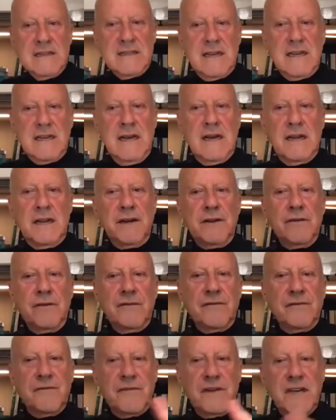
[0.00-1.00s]
the kind
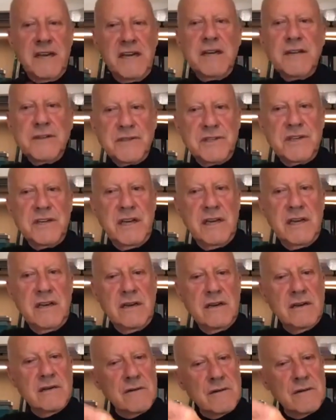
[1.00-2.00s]
of
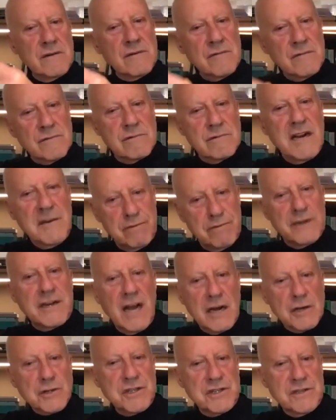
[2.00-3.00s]
kitschy
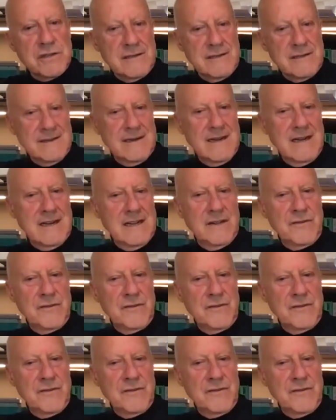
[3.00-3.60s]
reproduction,